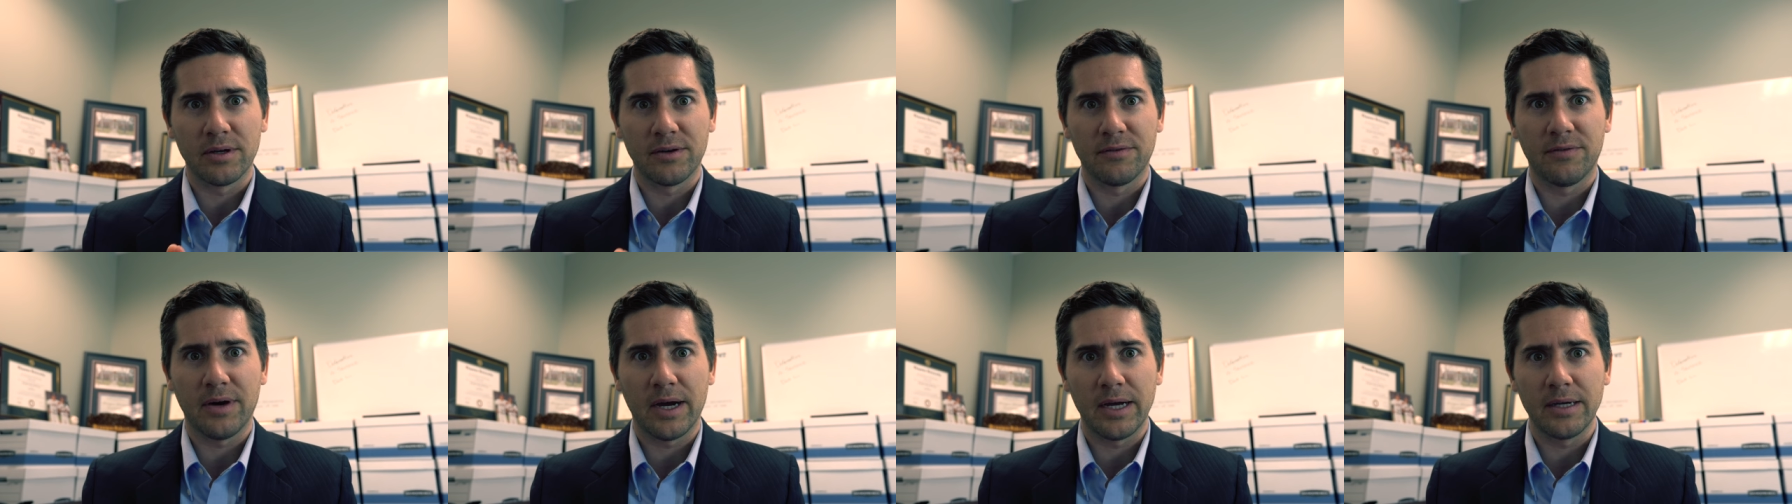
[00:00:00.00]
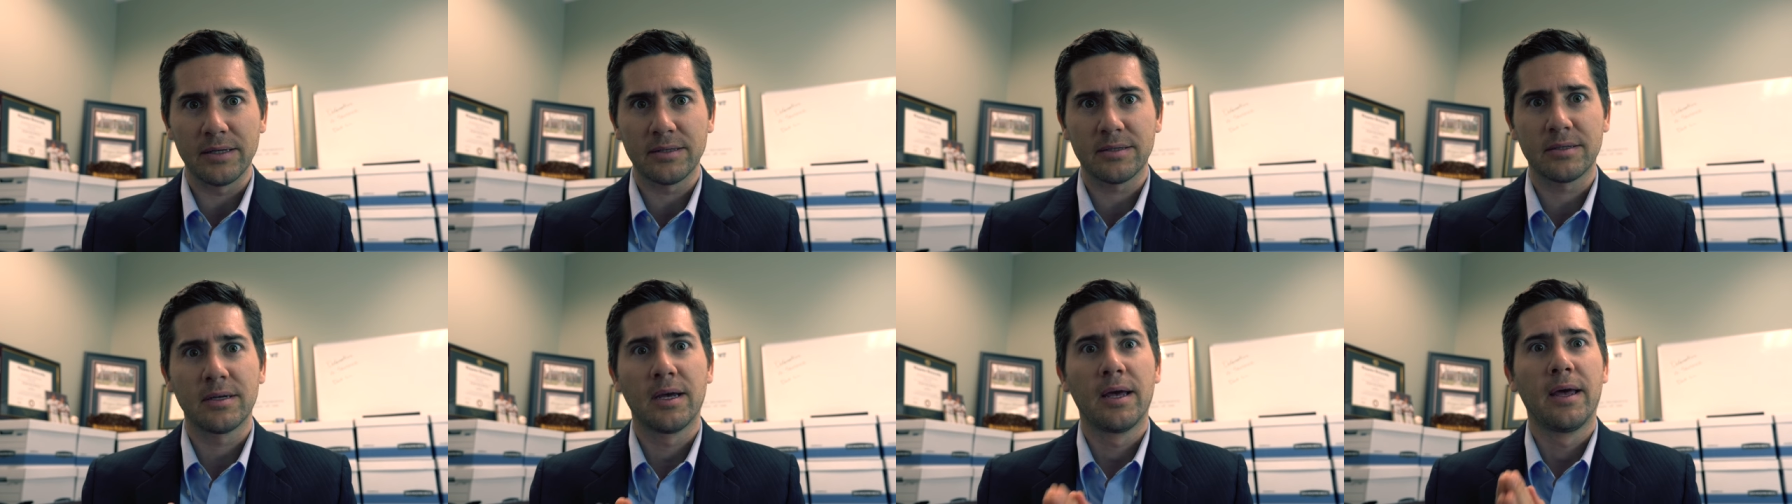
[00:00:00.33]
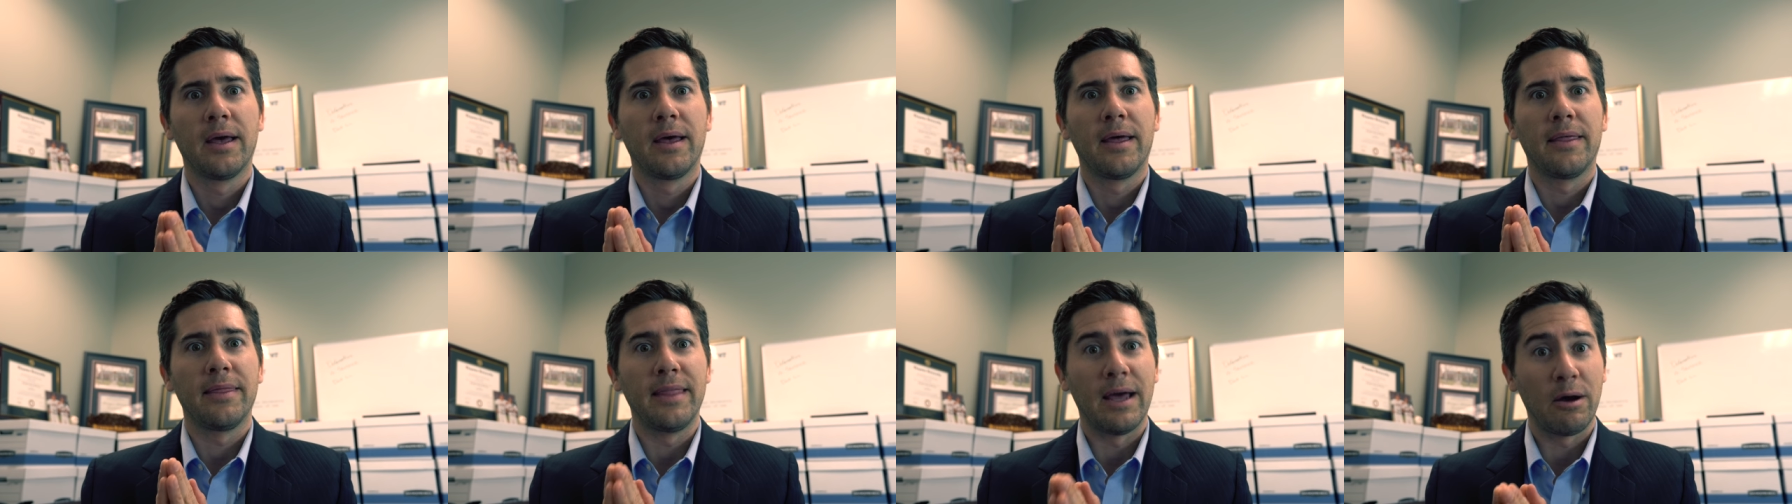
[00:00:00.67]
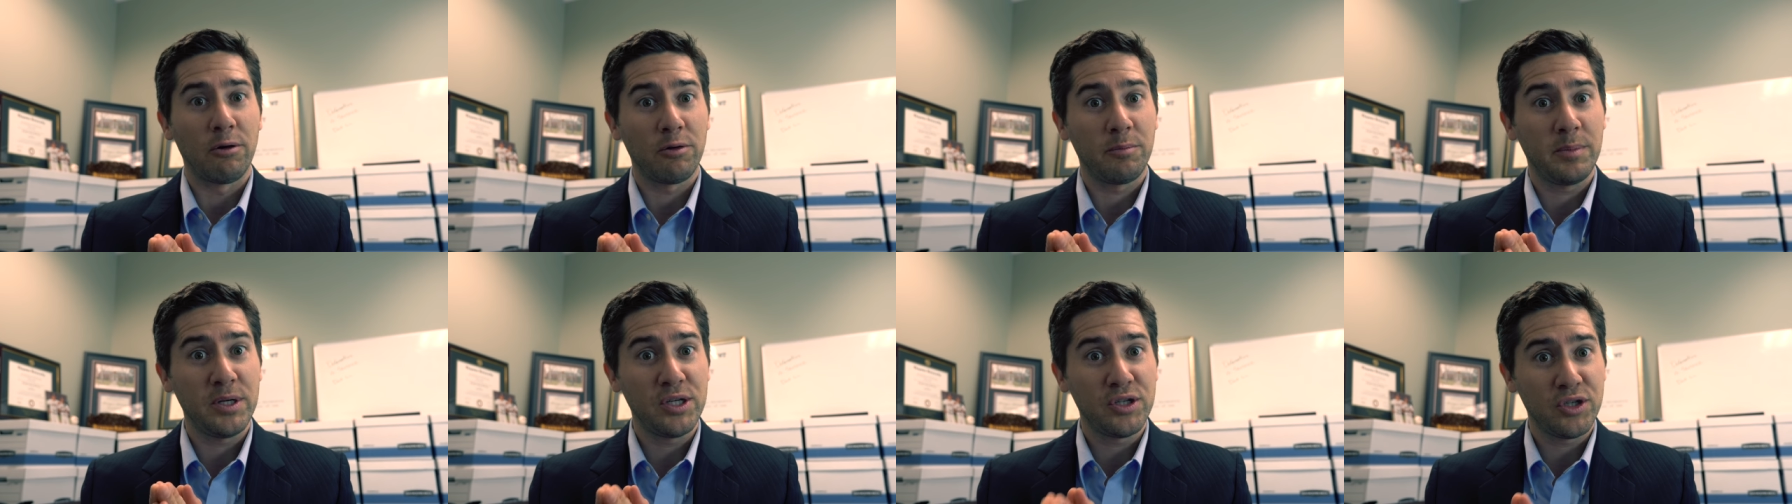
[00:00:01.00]
advice. That
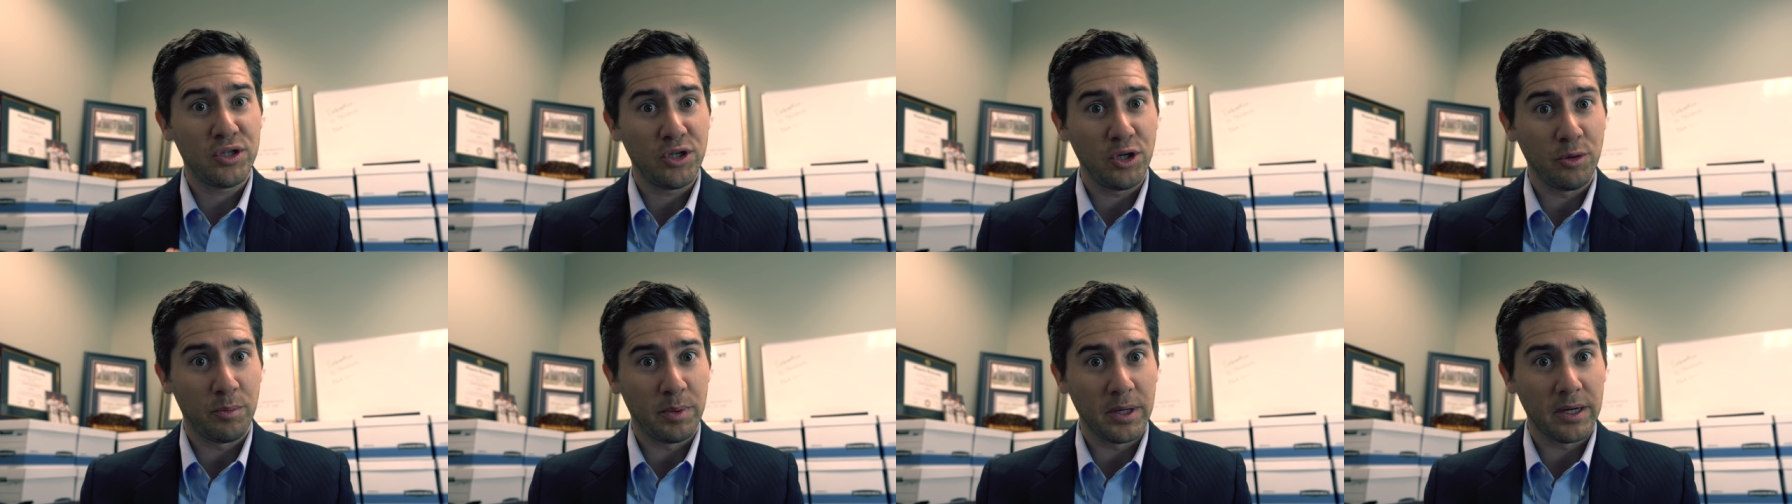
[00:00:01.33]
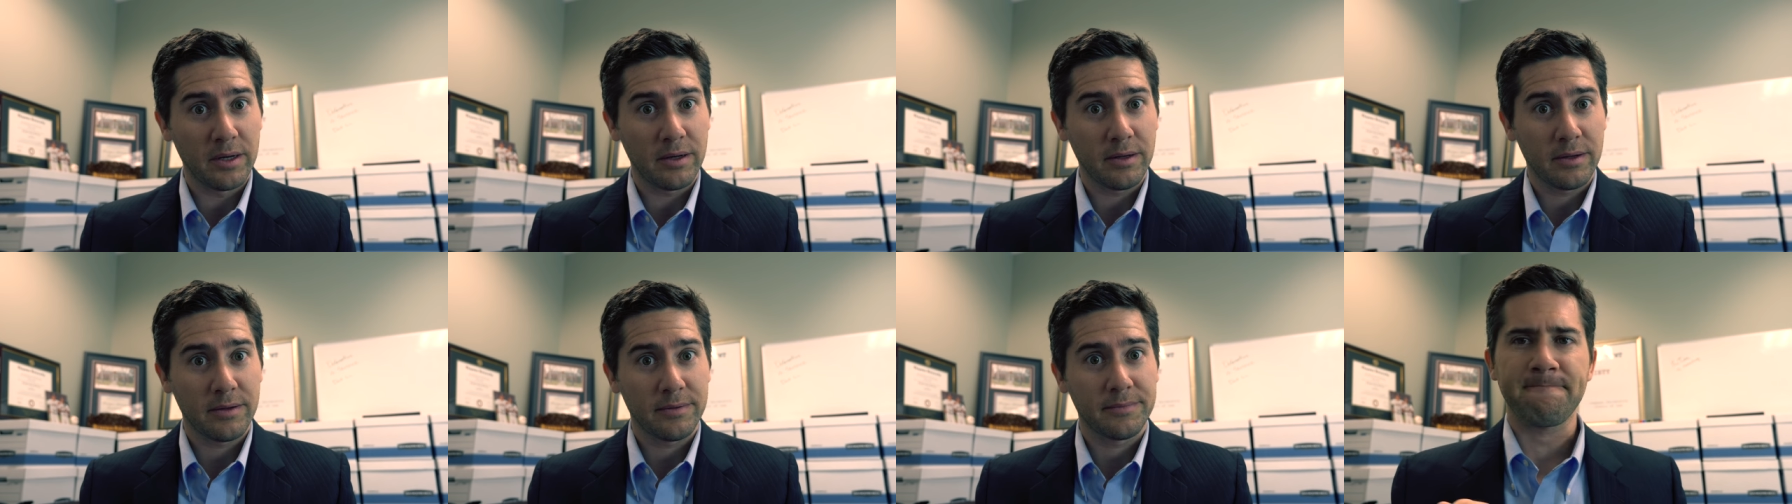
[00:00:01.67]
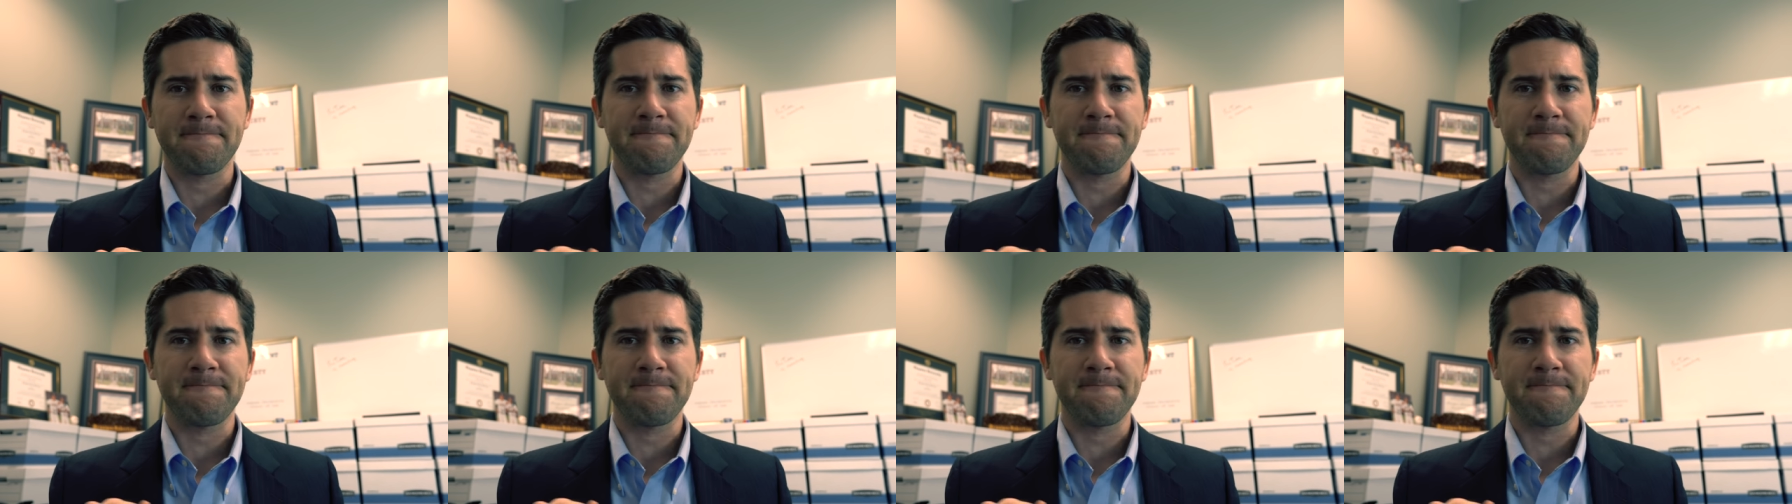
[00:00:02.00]
would be stupid.